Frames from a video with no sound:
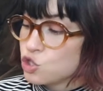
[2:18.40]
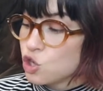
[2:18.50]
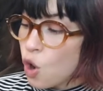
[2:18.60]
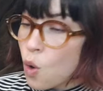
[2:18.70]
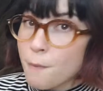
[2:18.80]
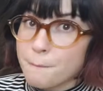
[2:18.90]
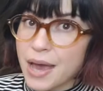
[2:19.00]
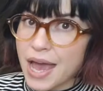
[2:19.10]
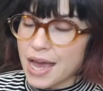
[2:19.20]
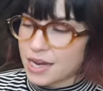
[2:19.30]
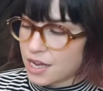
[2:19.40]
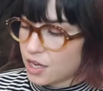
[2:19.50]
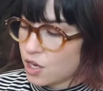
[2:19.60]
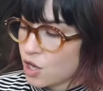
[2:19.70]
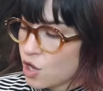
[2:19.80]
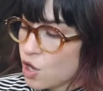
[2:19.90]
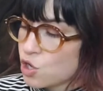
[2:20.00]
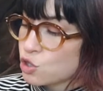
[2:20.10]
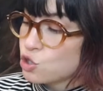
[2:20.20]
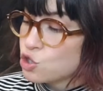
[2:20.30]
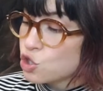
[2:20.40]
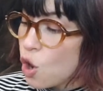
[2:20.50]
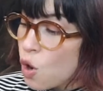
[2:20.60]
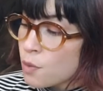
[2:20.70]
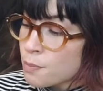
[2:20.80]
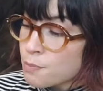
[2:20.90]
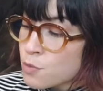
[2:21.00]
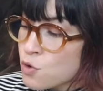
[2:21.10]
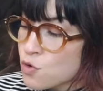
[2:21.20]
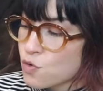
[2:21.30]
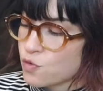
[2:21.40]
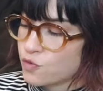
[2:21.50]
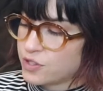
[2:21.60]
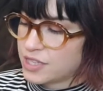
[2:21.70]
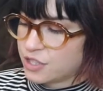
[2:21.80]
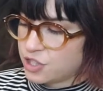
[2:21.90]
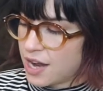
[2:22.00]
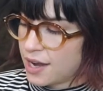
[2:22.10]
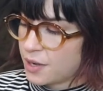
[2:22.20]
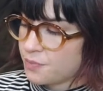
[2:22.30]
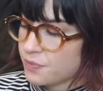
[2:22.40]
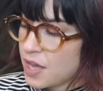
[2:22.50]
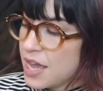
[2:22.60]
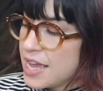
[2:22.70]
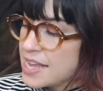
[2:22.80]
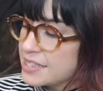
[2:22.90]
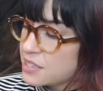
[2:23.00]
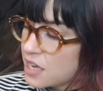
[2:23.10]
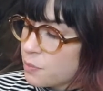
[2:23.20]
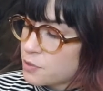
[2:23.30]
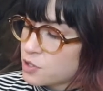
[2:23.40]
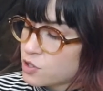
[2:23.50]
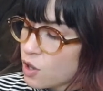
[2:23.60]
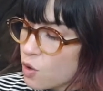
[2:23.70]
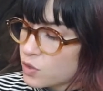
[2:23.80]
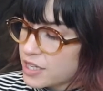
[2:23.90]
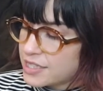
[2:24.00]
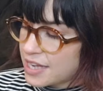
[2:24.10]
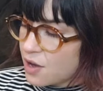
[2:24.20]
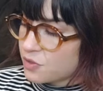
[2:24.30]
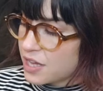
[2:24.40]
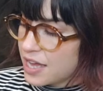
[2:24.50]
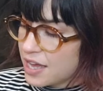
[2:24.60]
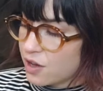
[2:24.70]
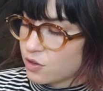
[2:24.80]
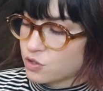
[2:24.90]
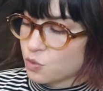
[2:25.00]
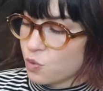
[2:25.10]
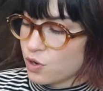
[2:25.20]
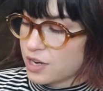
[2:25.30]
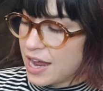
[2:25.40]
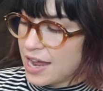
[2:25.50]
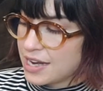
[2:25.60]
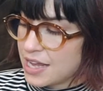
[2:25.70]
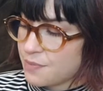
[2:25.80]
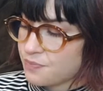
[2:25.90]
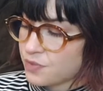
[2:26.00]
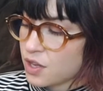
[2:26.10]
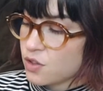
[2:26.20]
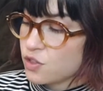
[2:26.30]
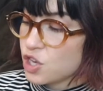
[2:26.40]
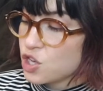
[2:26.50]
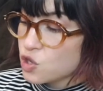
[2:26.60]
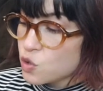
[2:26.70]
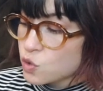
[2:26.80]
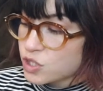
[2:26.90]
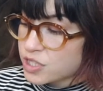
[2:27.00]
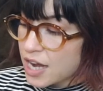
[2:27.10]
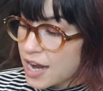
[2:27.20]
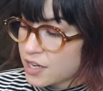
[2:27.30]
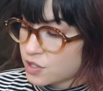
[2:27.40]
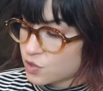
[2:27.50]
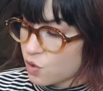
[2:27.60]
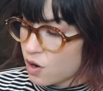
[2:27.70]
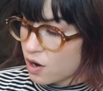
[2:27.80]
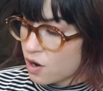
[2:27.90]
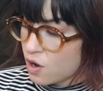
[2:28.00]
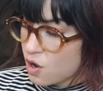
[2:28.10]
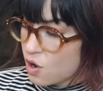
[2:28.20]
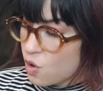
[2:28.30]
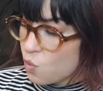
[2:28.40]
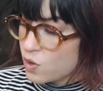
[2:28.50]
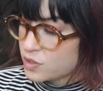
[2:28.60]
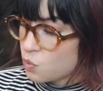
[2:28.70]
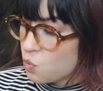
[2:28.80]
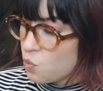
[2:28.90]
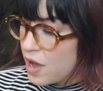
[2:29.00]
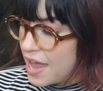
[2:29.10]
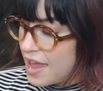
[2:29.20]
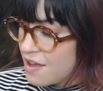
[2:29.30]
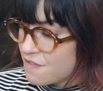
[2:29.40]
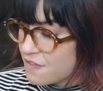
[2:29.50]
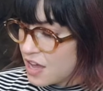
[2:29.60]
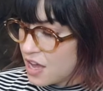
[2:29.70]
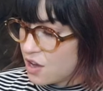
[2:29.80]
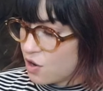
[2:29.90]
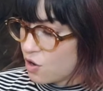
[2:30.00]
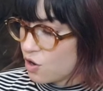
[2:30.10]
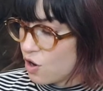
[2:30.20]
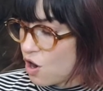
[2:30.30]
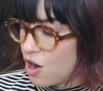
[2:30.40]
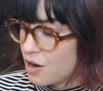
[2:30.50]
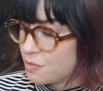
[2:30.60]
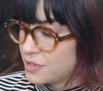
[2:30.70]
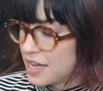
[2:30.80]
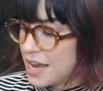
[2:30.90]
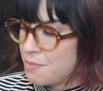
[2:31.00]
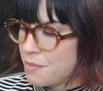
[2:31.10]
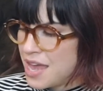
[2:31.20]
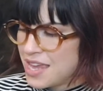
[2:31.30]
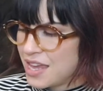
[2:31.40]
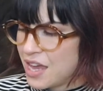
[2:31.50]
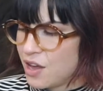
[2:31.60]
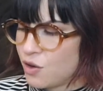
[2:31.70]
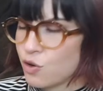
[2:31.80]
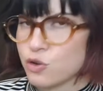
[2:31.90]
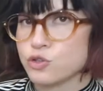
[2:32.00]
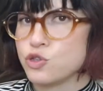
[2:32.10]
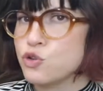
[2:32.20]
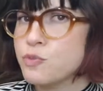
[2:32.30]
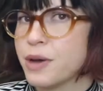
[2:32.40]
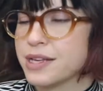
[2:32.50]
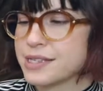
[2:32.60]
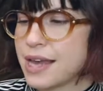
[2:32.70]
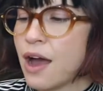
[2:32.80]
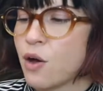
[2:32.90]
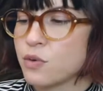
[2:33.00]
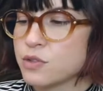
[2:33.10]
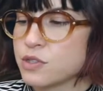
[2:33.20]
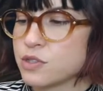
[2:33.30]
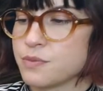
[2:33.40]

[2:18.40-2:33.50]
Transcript: Don't panic. Don't move, said Jack. He stepped slowly down the hill toward Annie. The huge dinosaur was waving her arms and making her tuba sound.